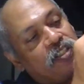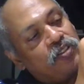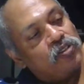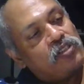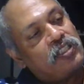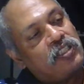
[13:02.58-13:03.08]
and
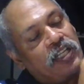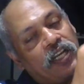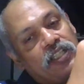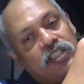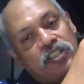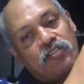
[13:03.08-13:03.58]
you'll see the
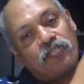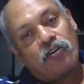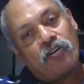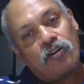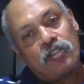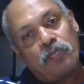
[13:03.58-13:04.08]
edges of
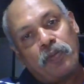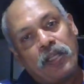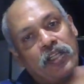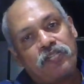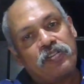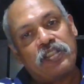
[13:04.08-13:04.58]
all the
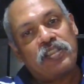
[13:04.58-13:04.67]
planes which